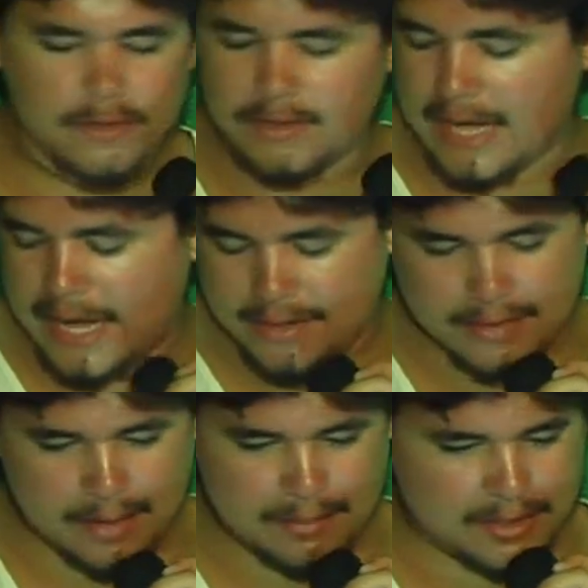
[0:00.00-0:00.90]
yeah,
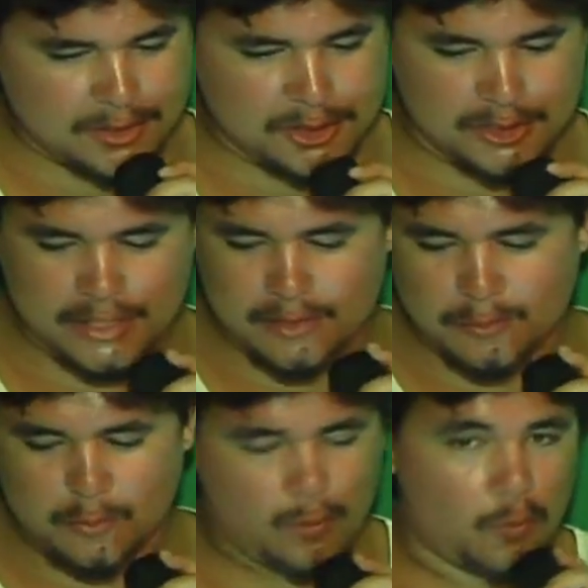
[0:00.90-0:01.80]
I mean, shit.
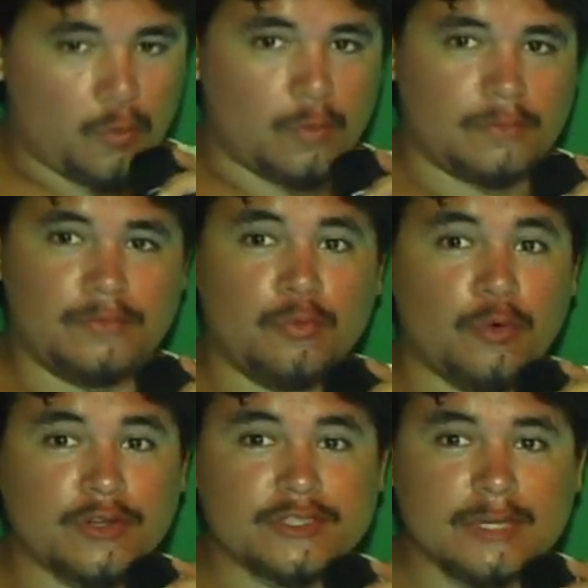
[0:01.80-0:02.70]

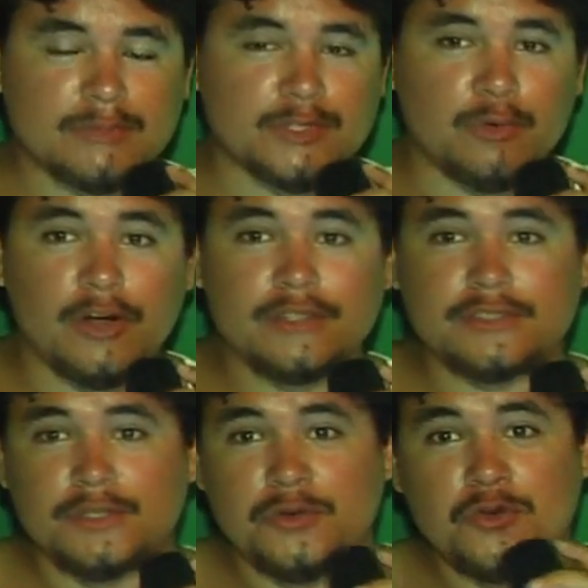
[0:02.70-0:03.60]
Worst comes to
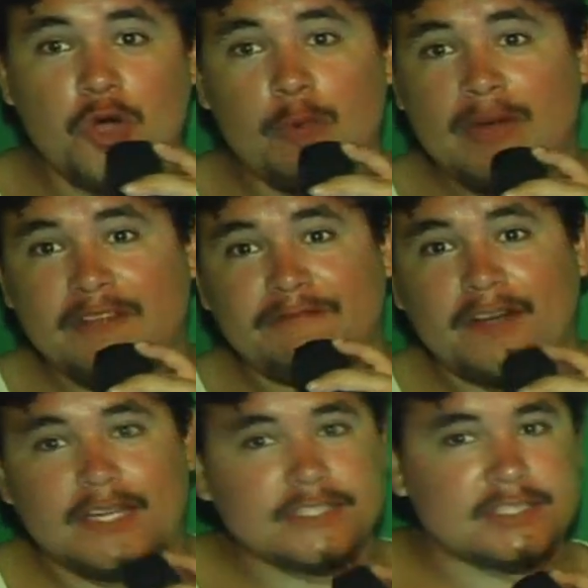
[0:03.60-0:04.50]
worst, nobody
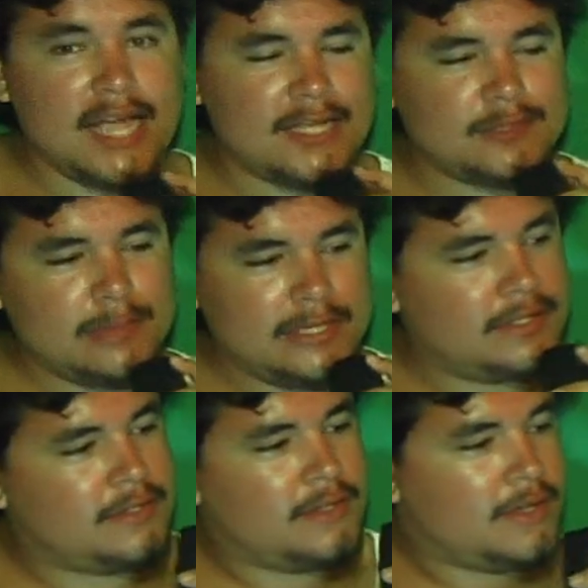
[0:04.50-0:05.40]
fucking signs
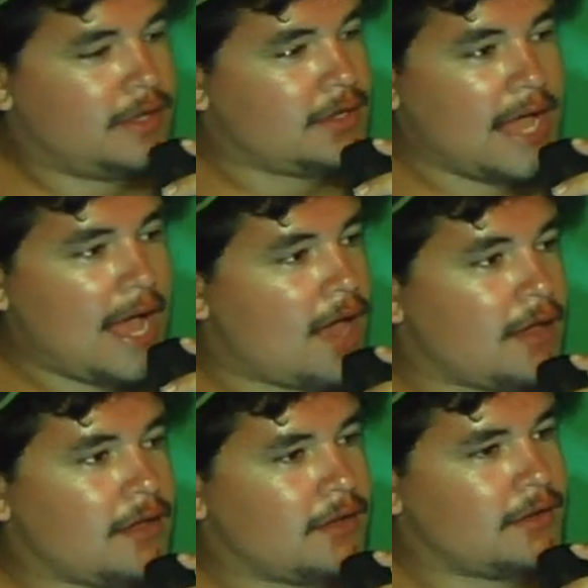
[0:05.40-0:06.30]
me. Yeah,
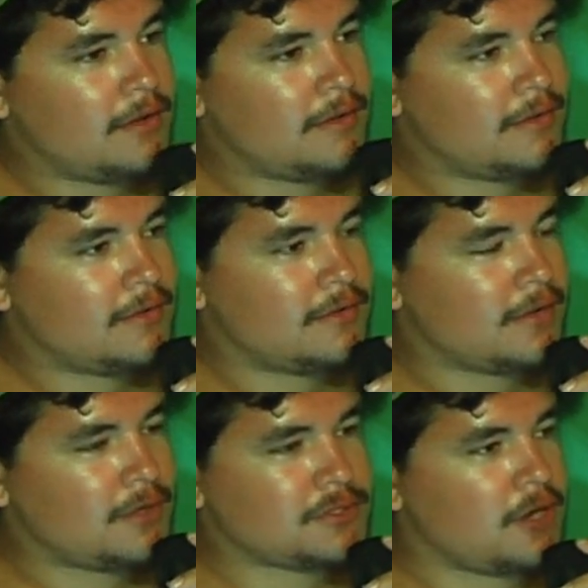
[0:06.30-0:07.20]

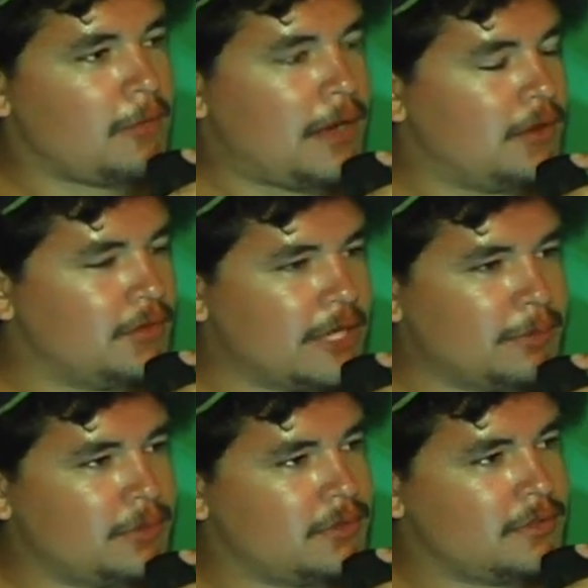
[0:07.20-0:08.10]
I'll start my own
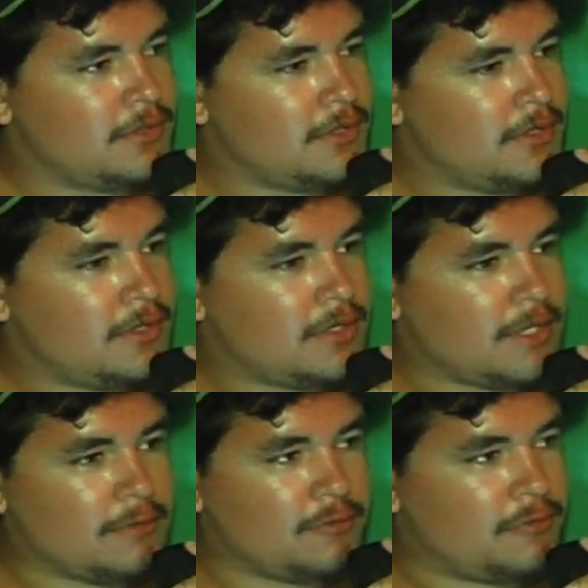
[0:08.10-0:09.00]
label.
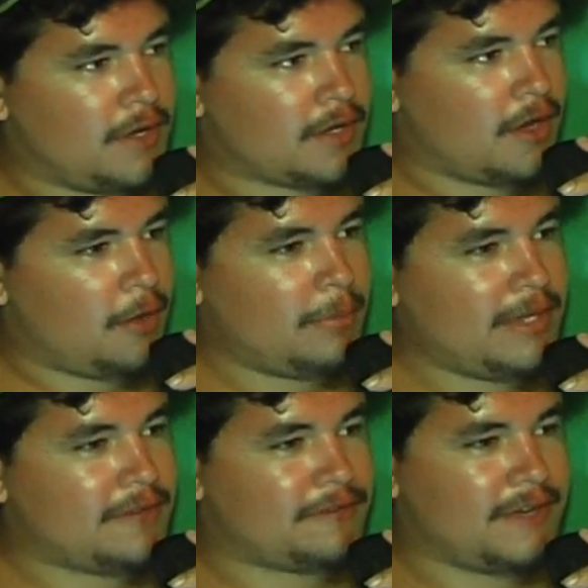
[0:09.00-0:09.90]
Give a fuck. I'll
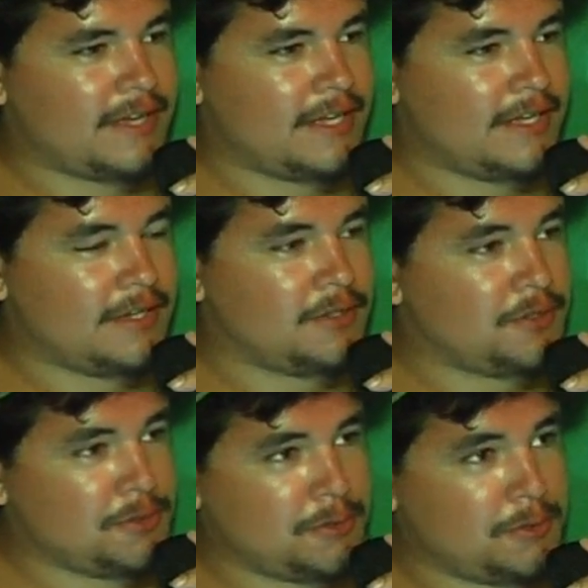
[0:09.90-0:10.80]
be a fucking
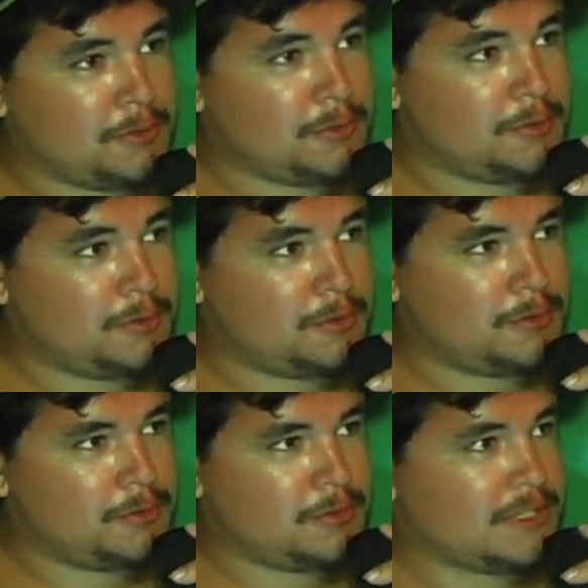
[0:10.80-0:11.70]

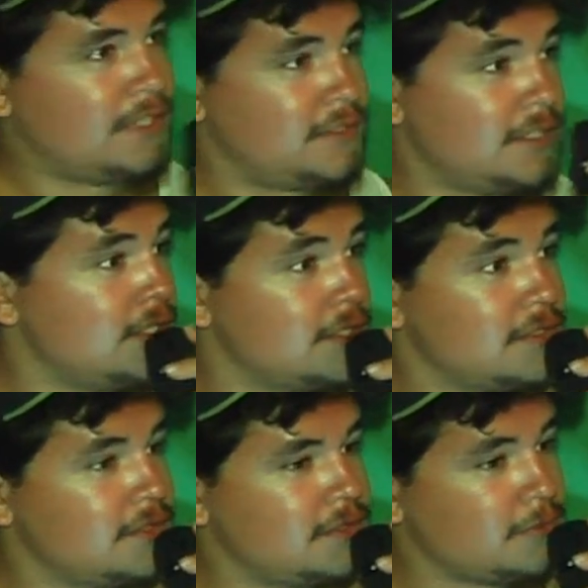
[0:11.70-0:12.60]
new Jay-Z,
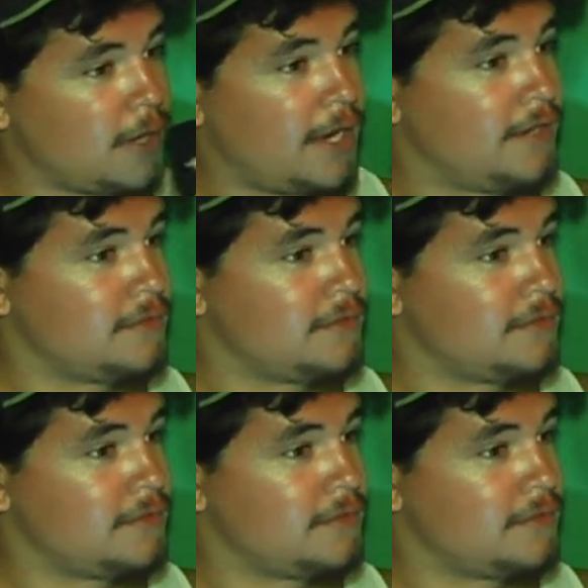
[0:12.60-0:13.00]
right?